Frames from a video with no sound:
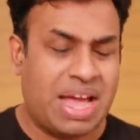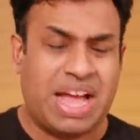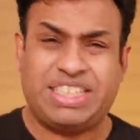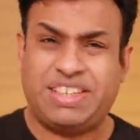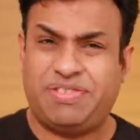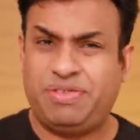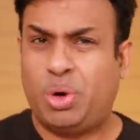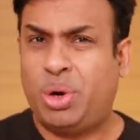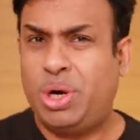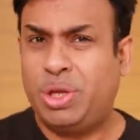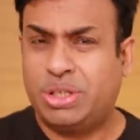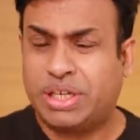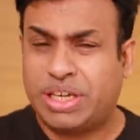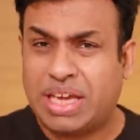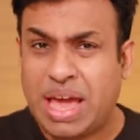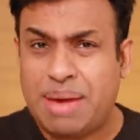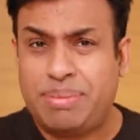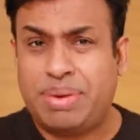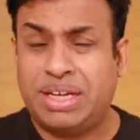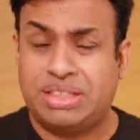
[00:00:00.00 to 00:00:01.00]
as I've told you, the
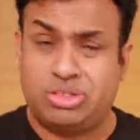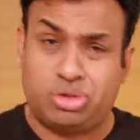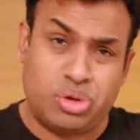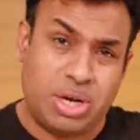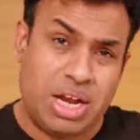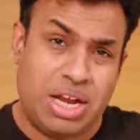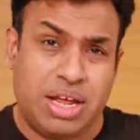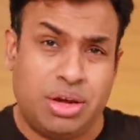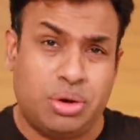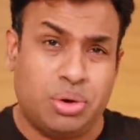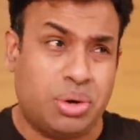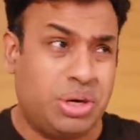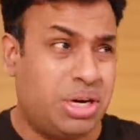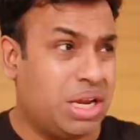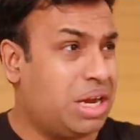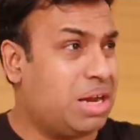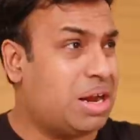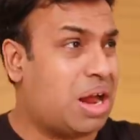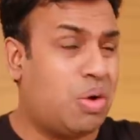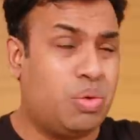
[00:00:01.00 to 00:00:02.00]
camera is really good
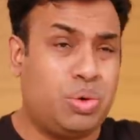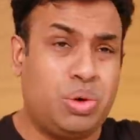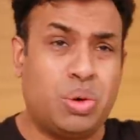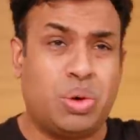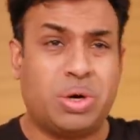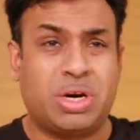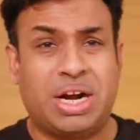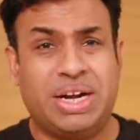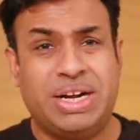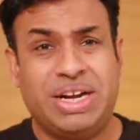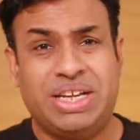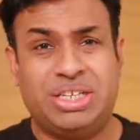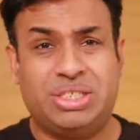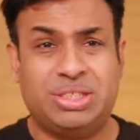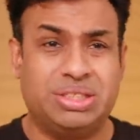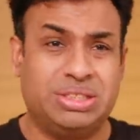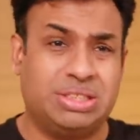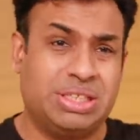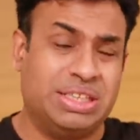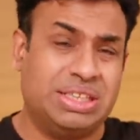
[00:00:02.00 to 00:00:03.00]
in outdoor
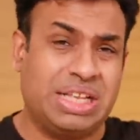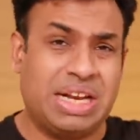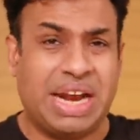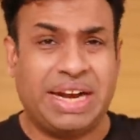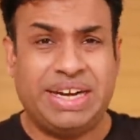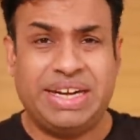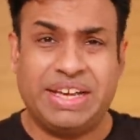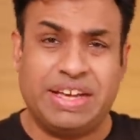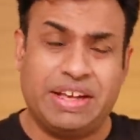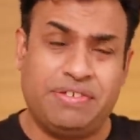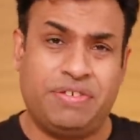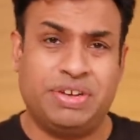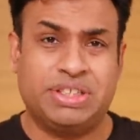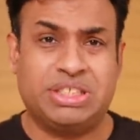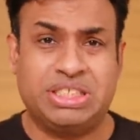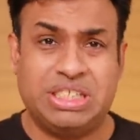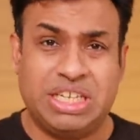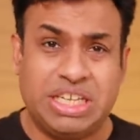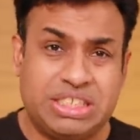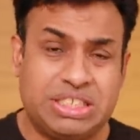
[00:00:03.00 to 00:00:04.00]
conditions and the lighting, if
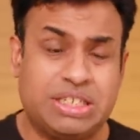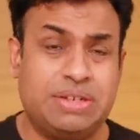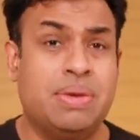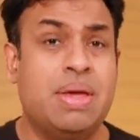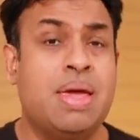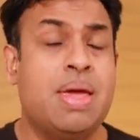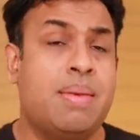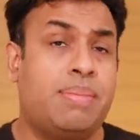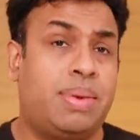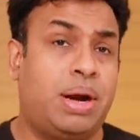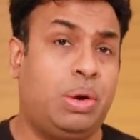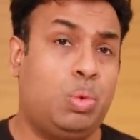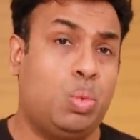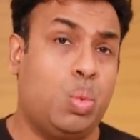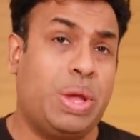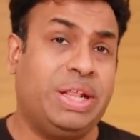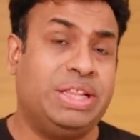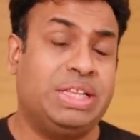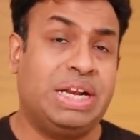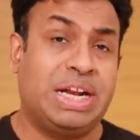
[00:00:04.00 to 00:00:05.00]
it's decent, but
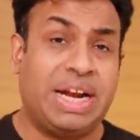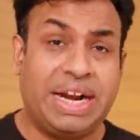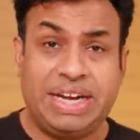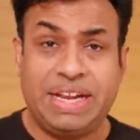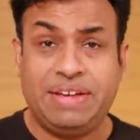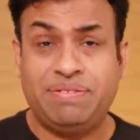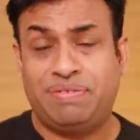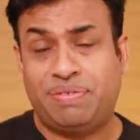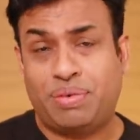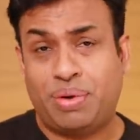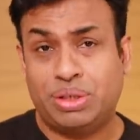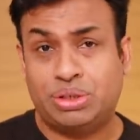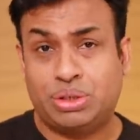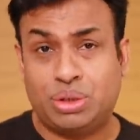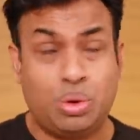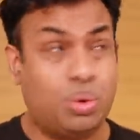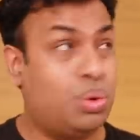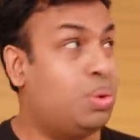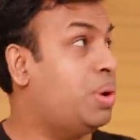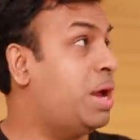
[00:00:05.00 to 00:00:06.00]
when the lighting
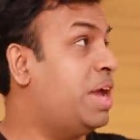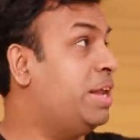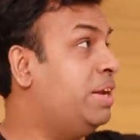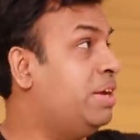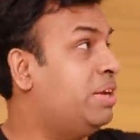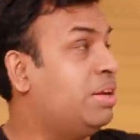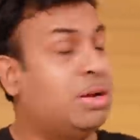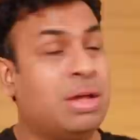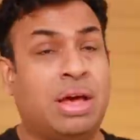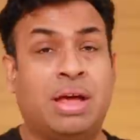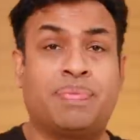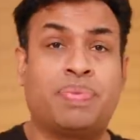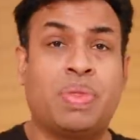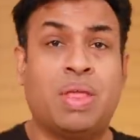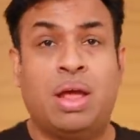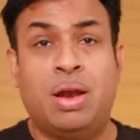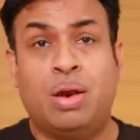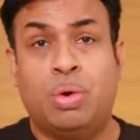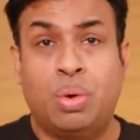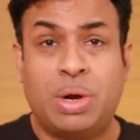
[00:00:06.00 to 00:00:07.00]
falls low and in uh,
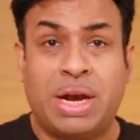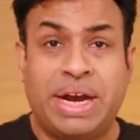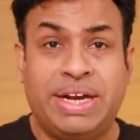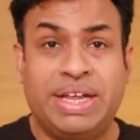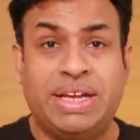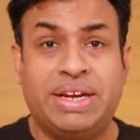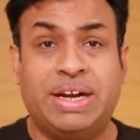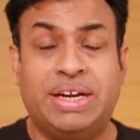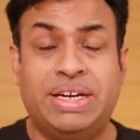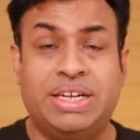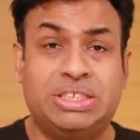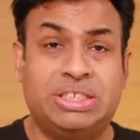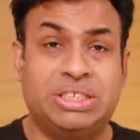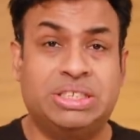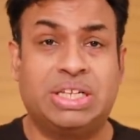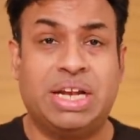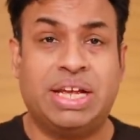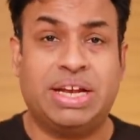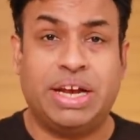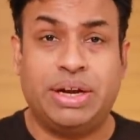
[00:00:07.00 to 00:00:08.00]
low lighting
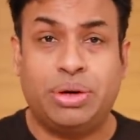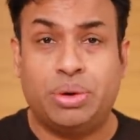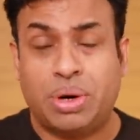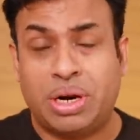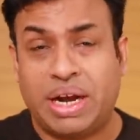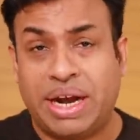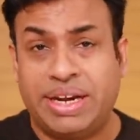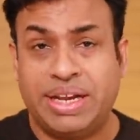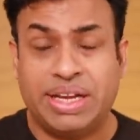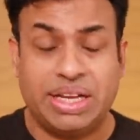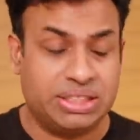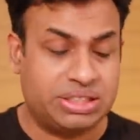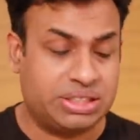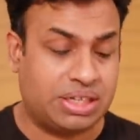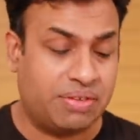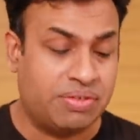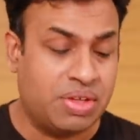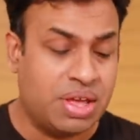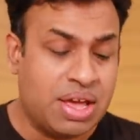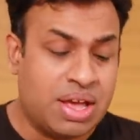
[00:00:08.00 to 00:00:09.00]
conditions like indoor lighting and
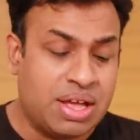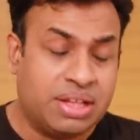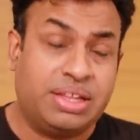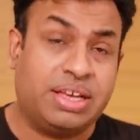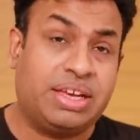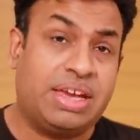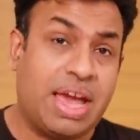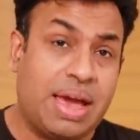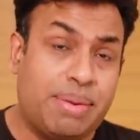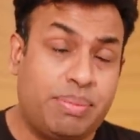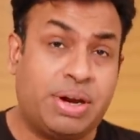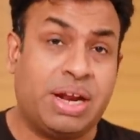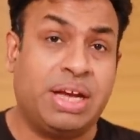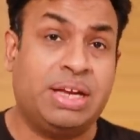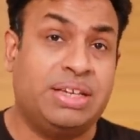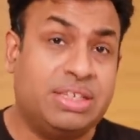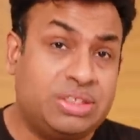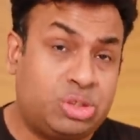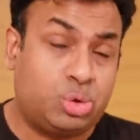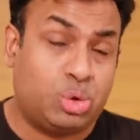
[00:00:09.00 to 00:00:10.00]
stuff, the
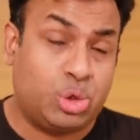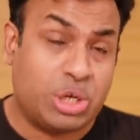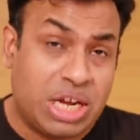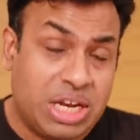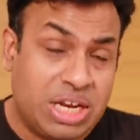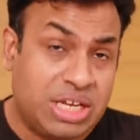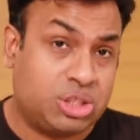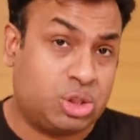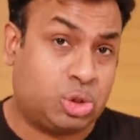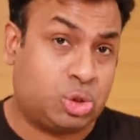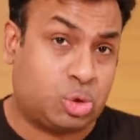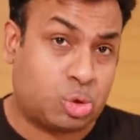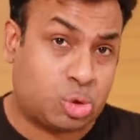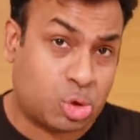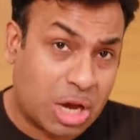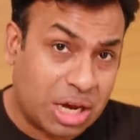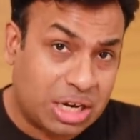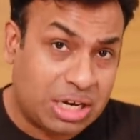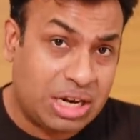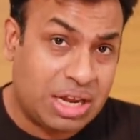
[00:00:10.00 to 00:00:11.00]
camera is really really
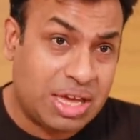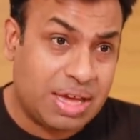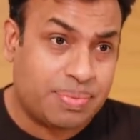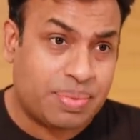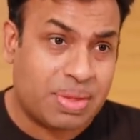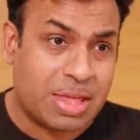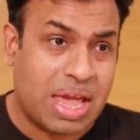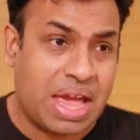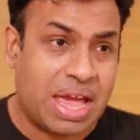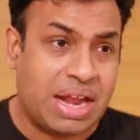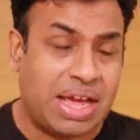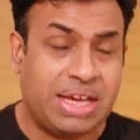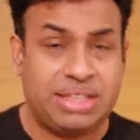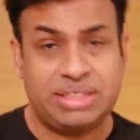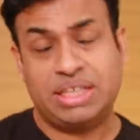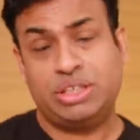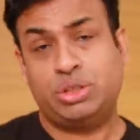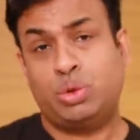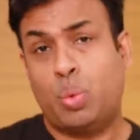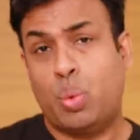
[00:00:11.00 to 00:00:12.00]
struggling. And I
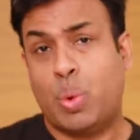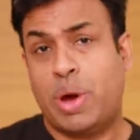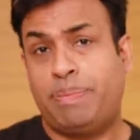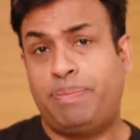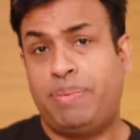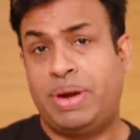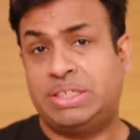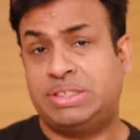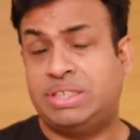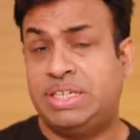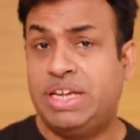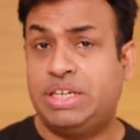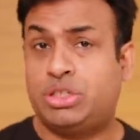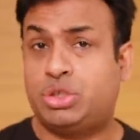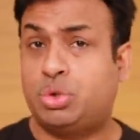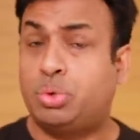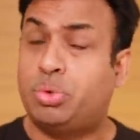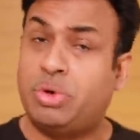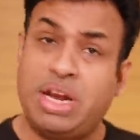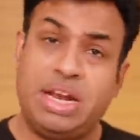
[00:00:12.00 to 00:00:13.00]
think so OnePlus
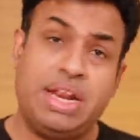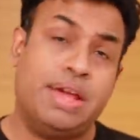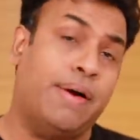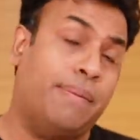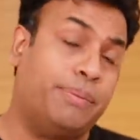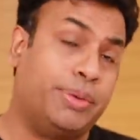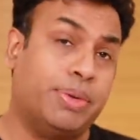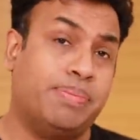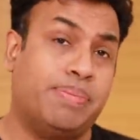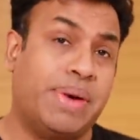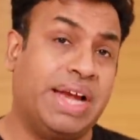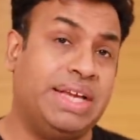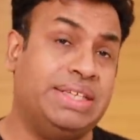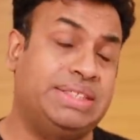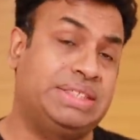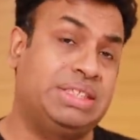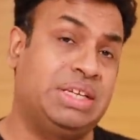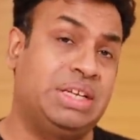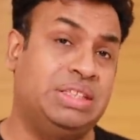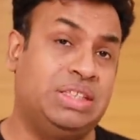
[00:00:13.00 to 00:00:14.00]
needs to really
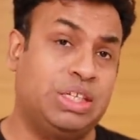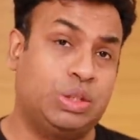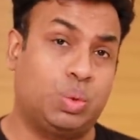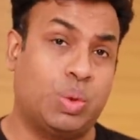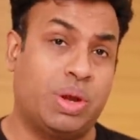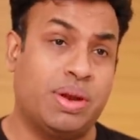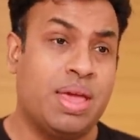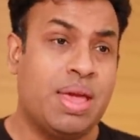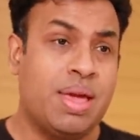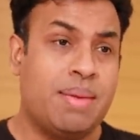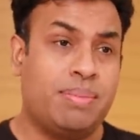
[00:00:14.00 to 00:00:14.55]
optimize uh, this one,